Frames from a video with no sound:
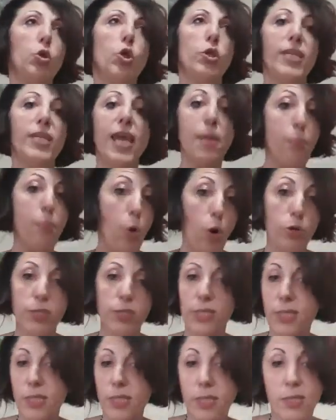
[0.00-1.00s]
they
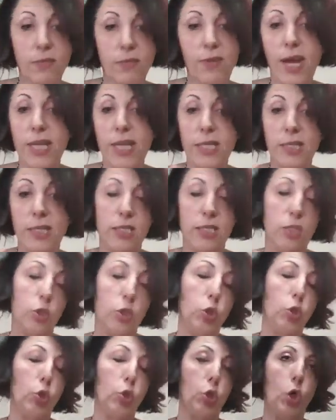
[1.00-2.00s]
bought the
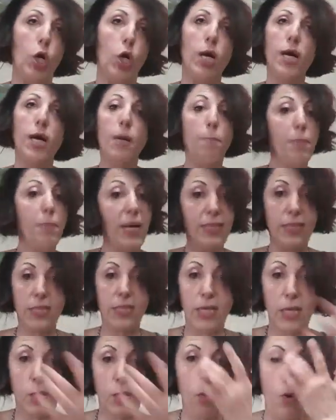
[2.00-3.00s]
device
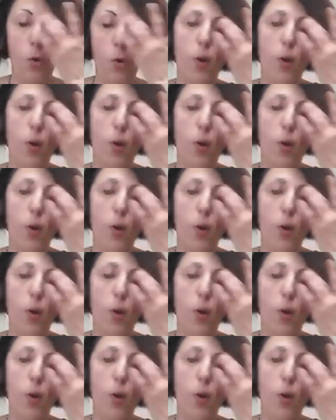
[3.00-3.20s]
months ago,